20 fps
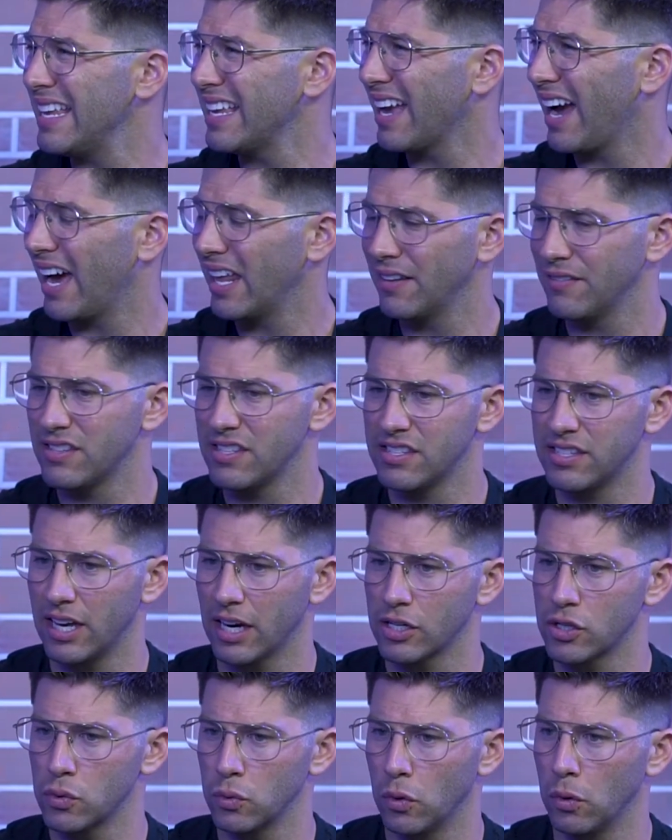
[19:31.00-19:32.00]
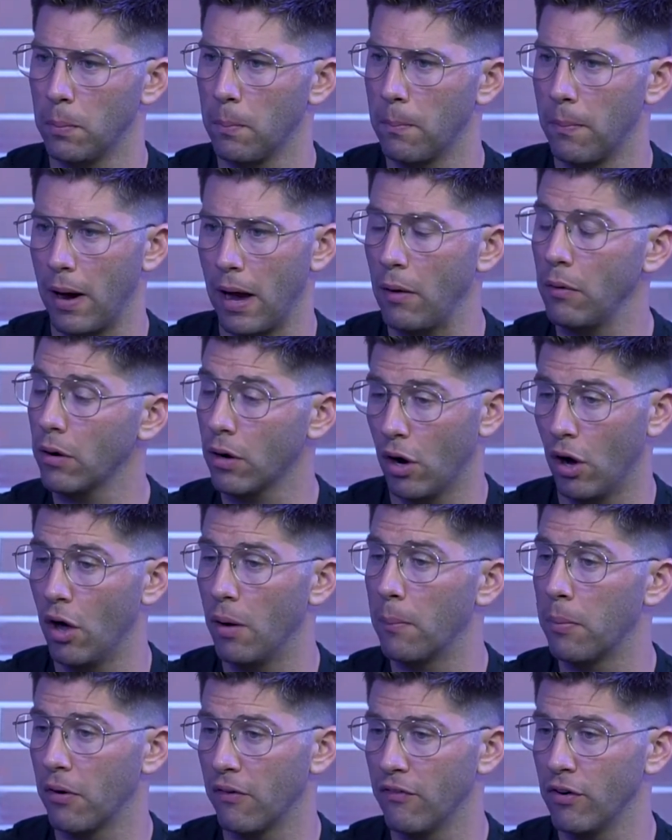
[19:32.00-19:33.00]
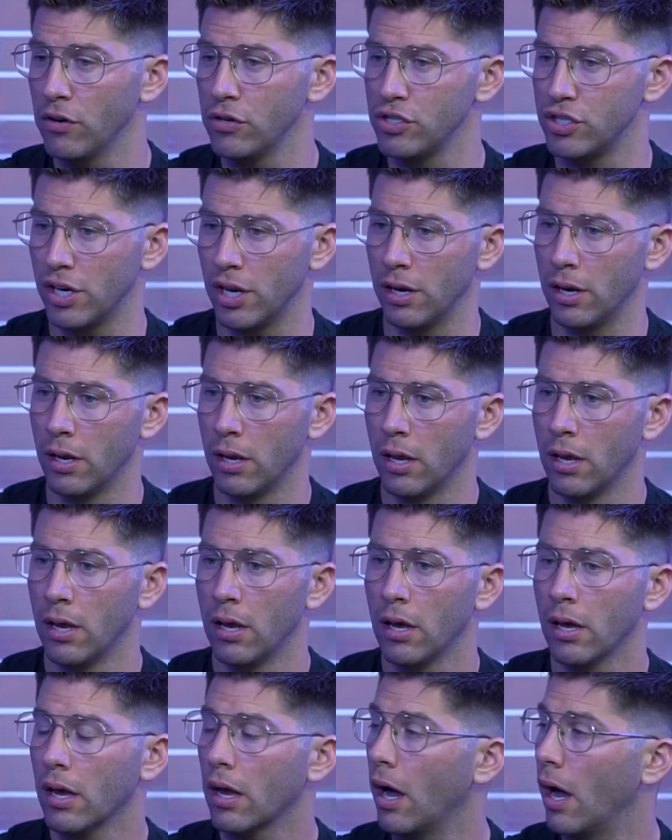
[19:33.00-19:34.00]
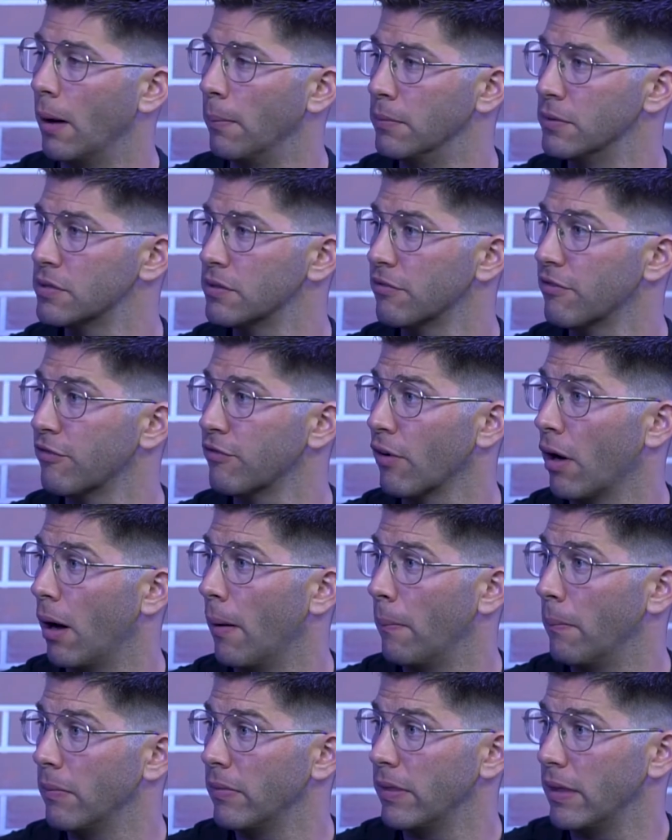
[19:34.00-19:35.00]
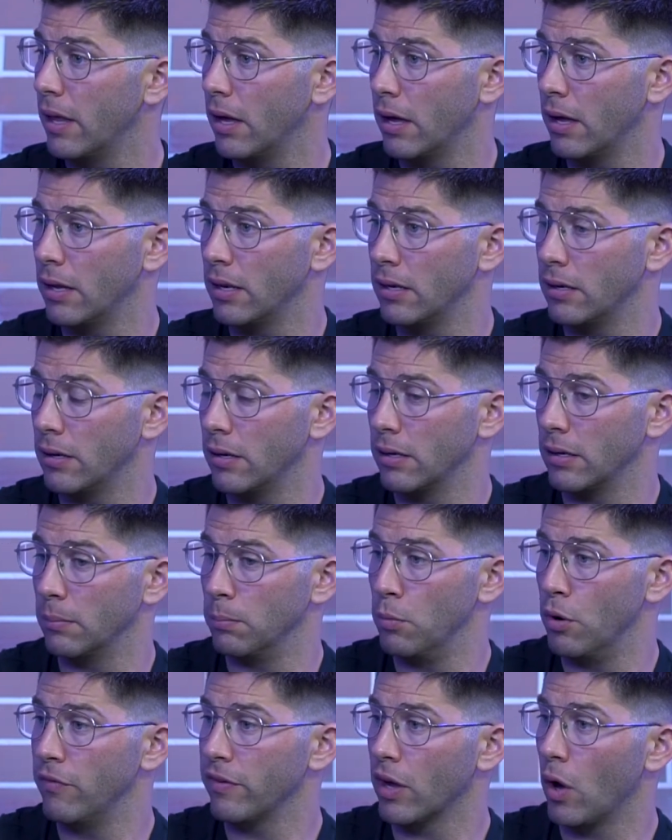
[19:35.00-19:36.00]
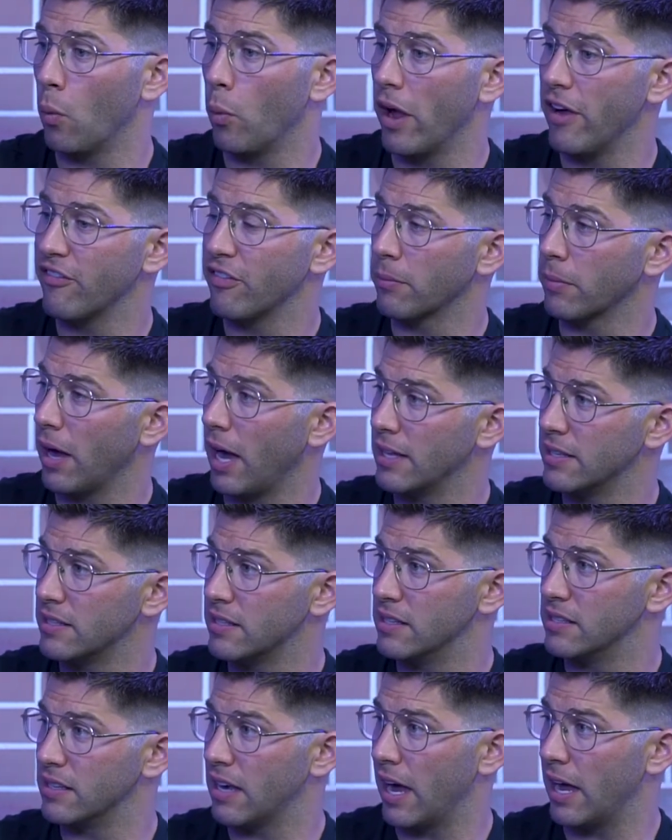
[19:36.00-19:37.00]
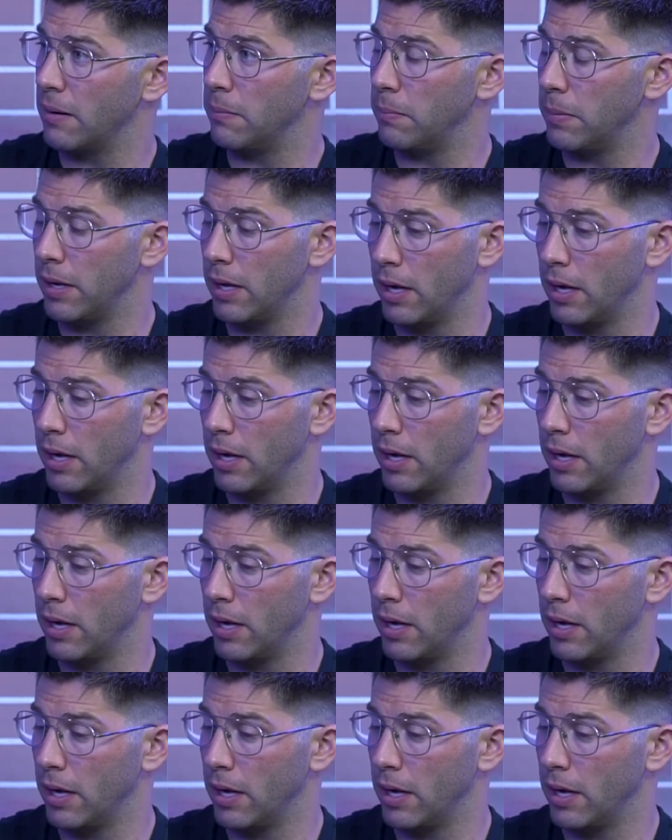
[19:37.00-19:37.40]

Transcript: kind of sexual, I would call it perversion, comes from moving away from God's design, be